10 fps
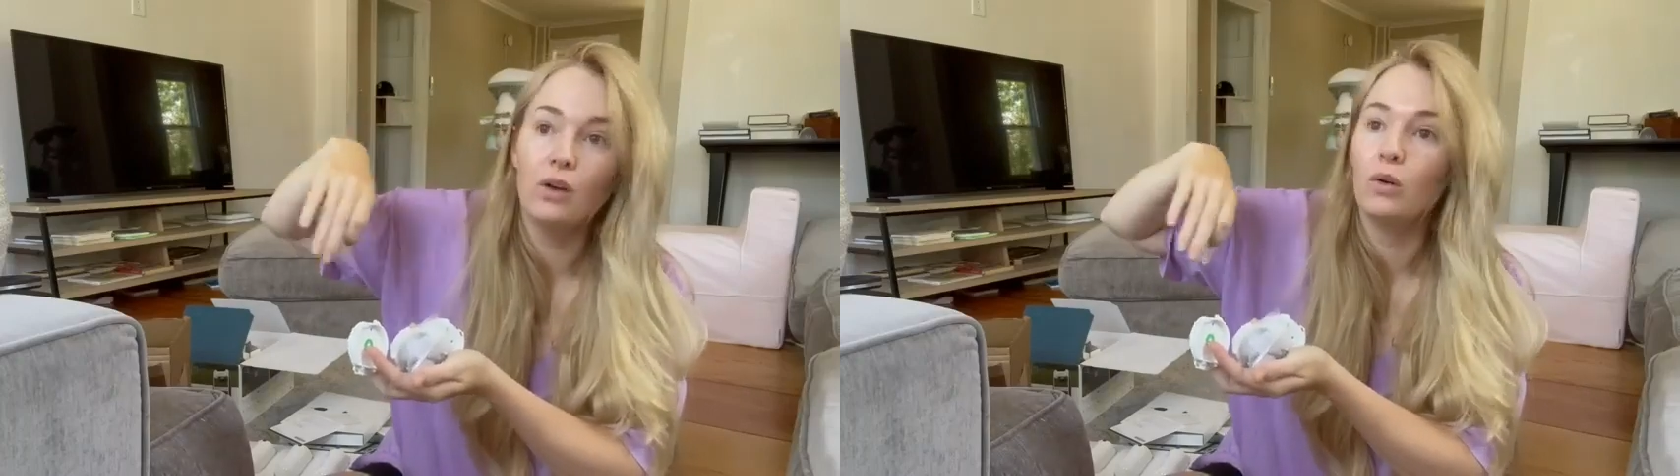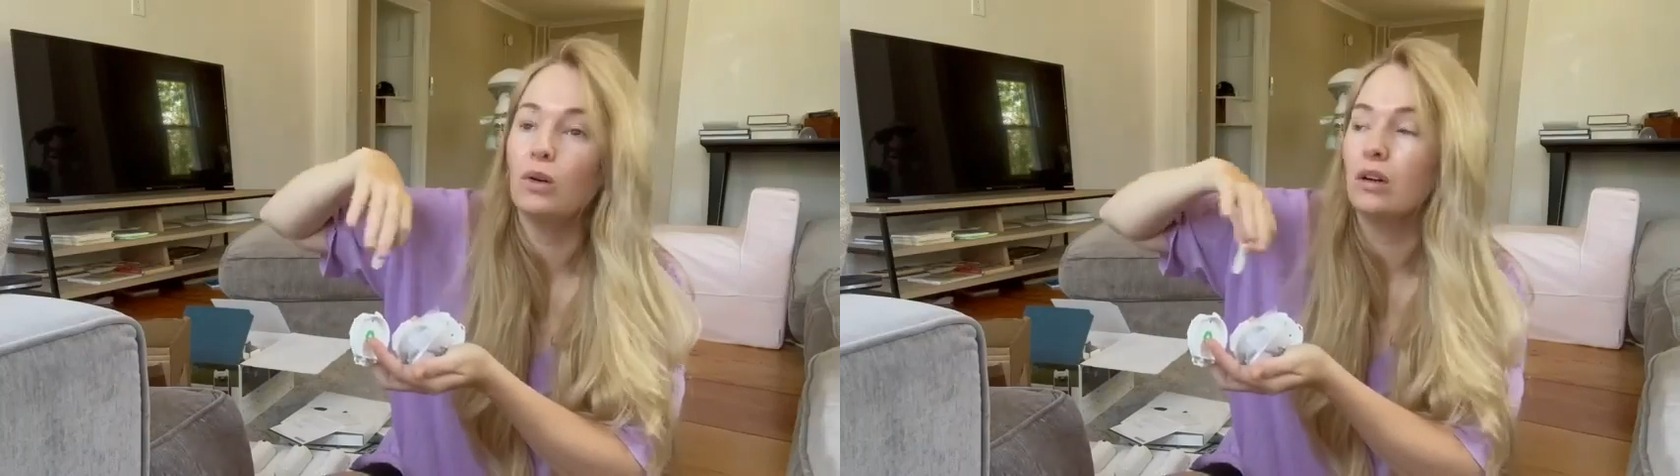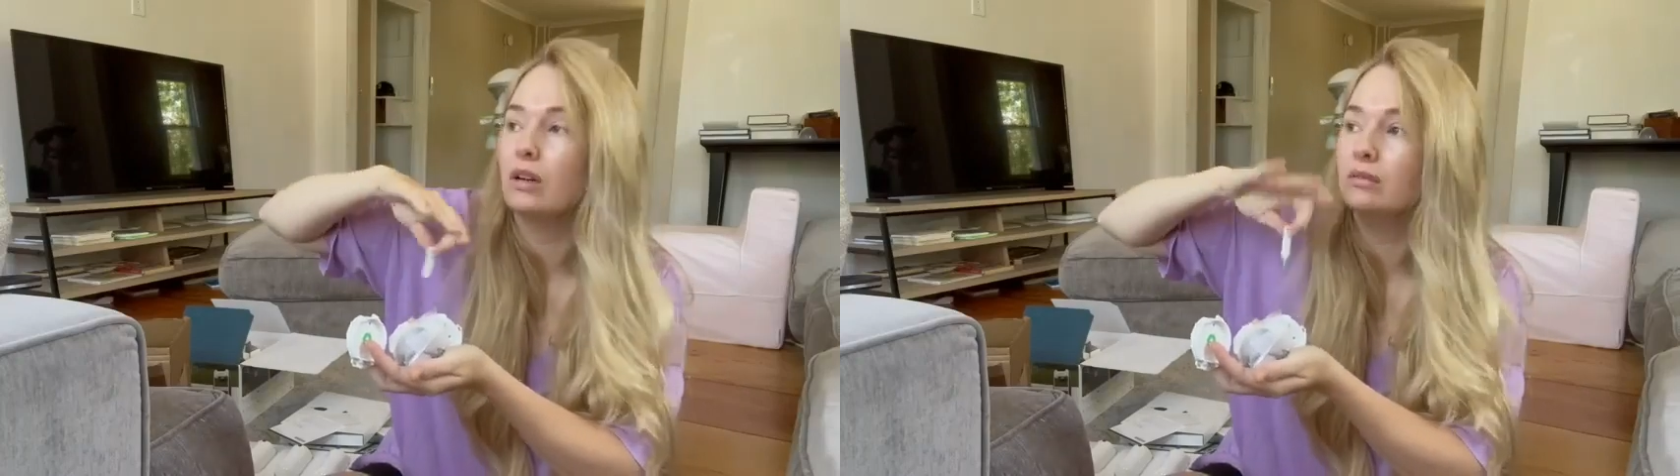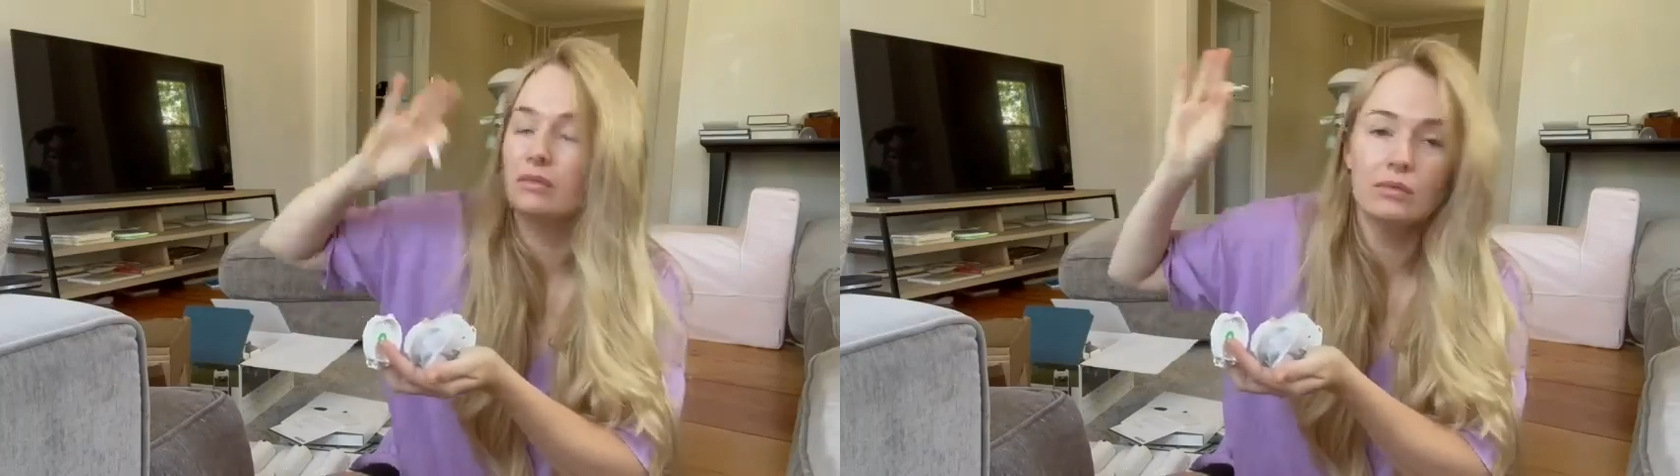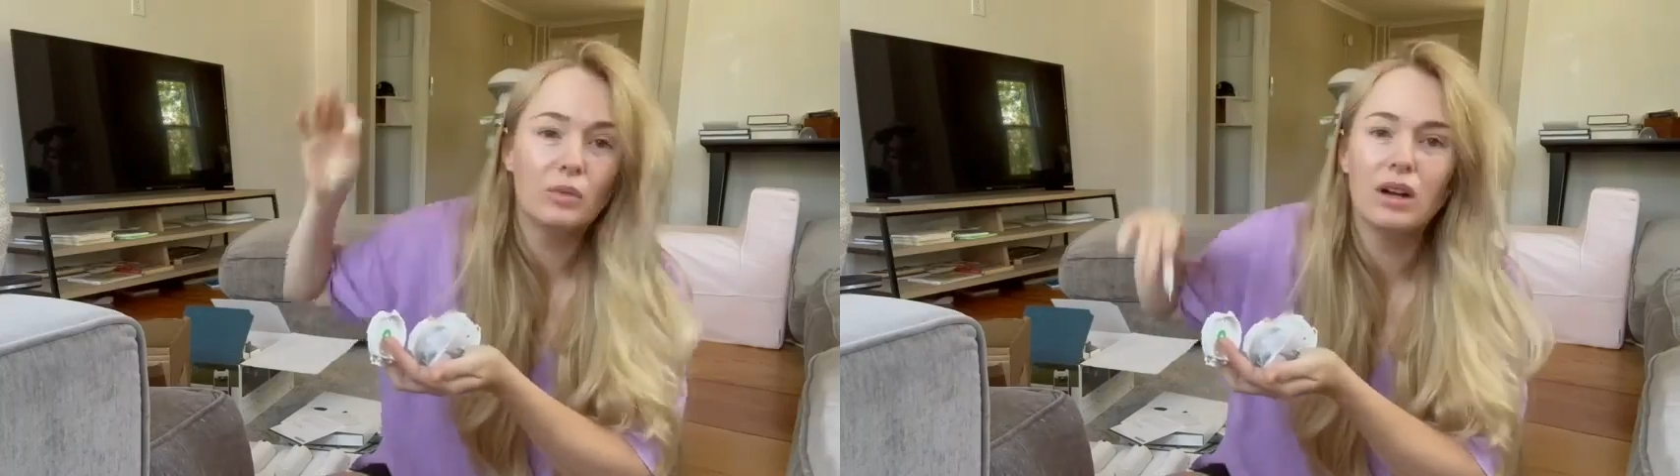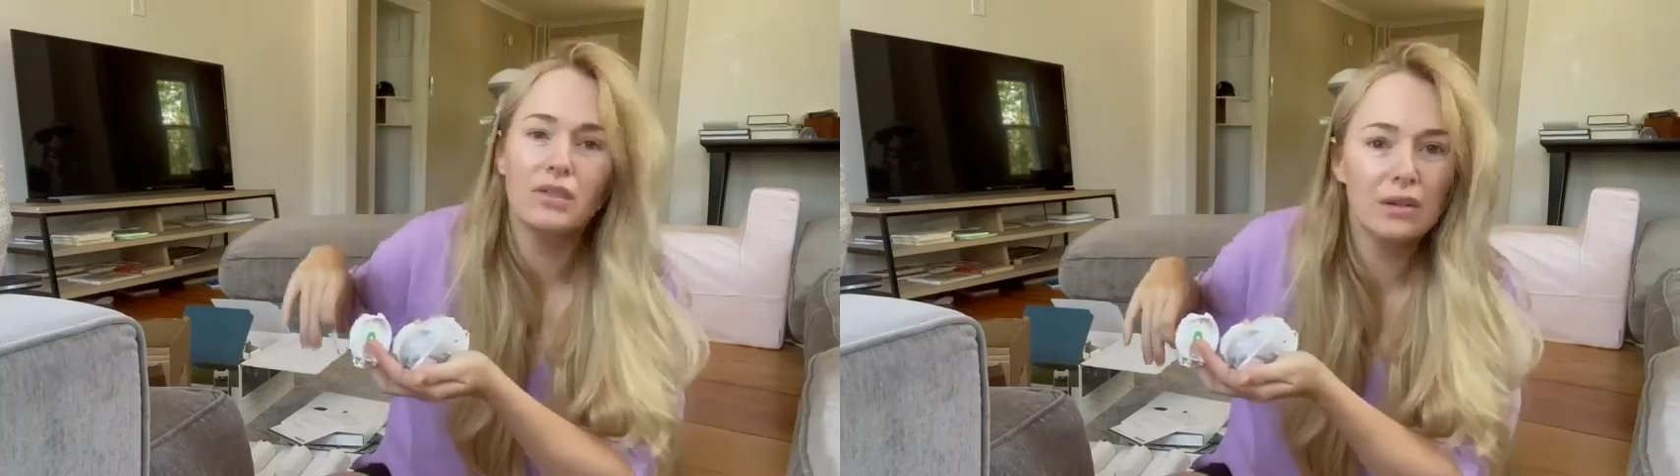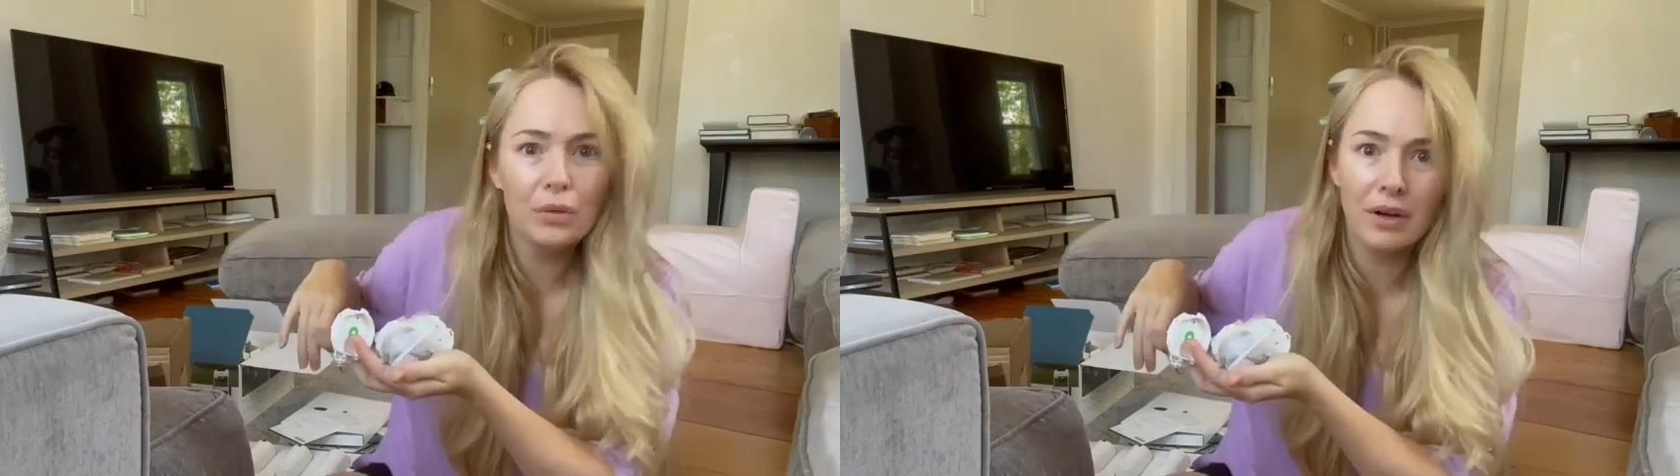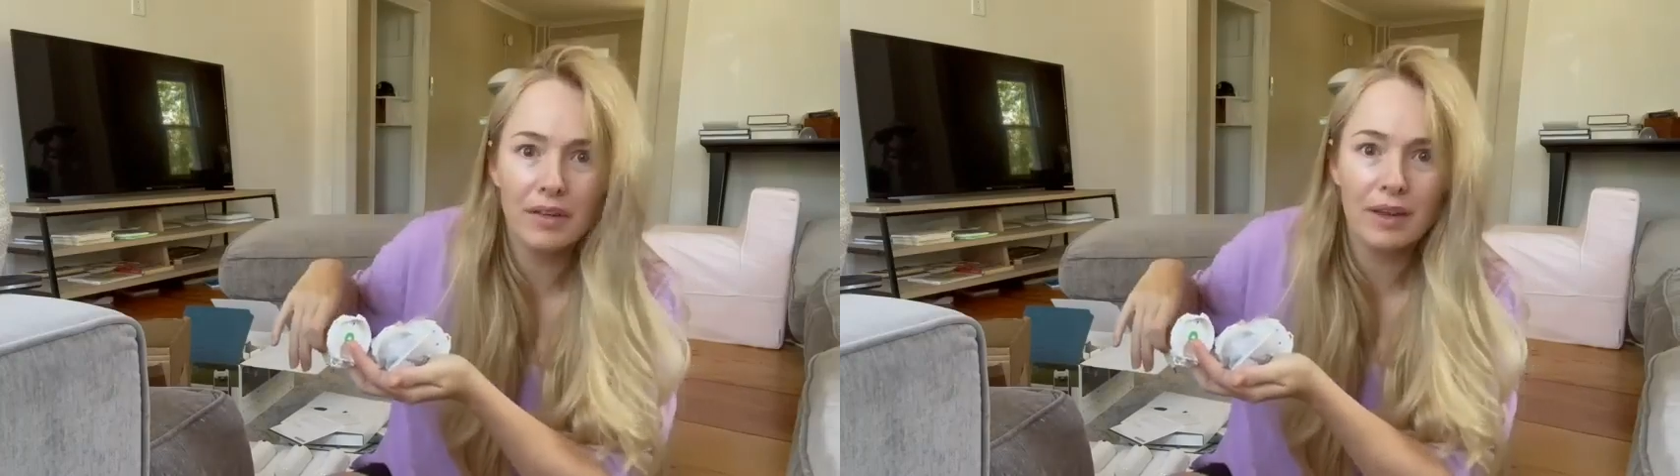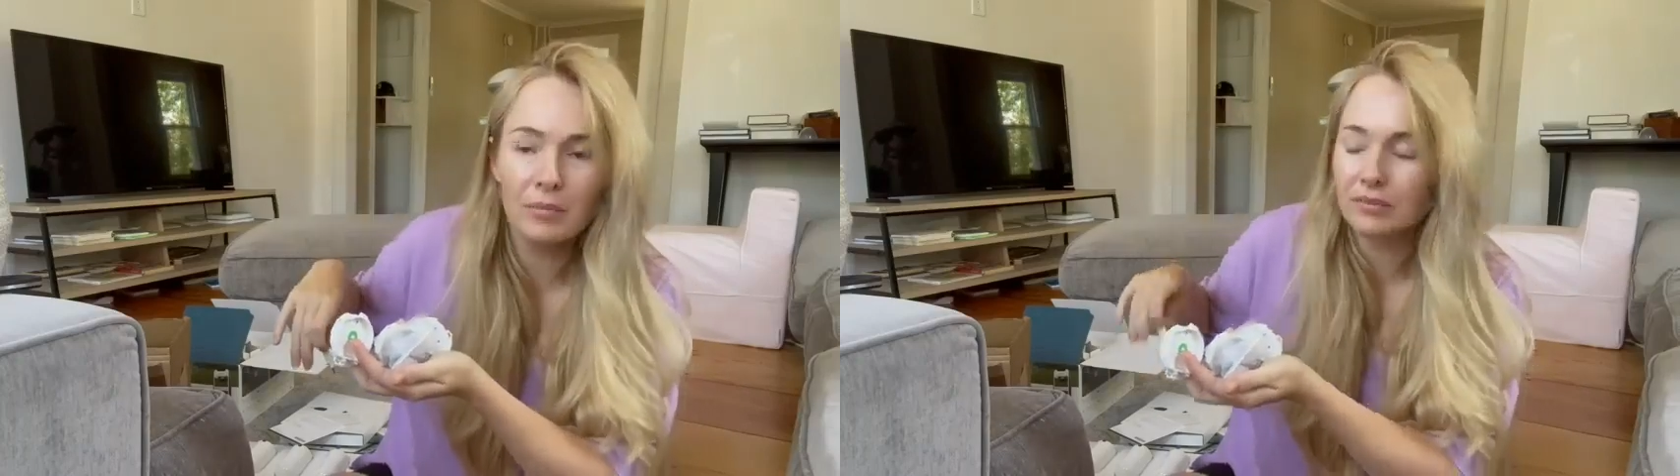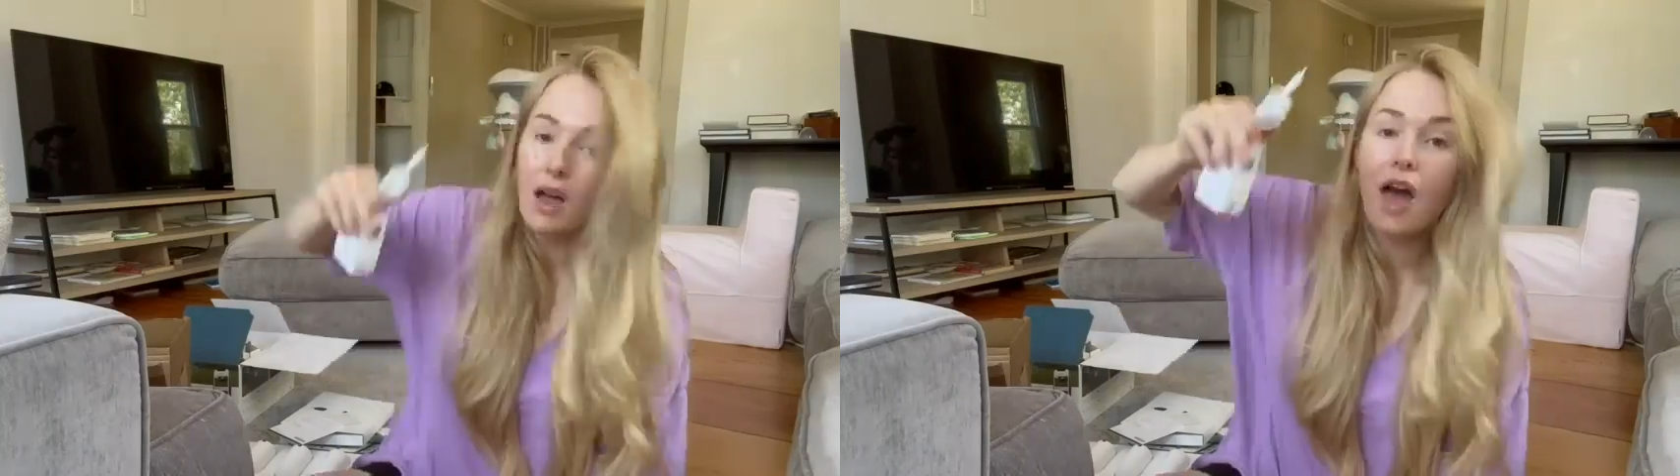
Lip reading: or wherever you're putting them.